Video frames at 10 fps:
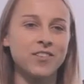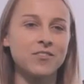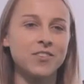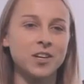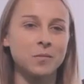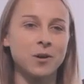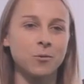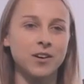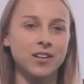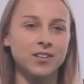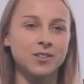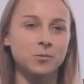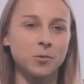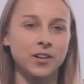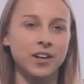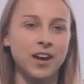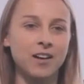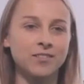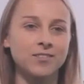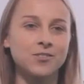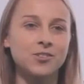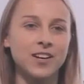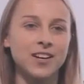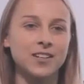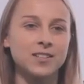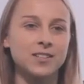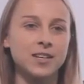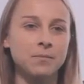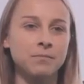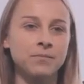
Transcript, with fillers: favourite thing about work is working out and training as a team.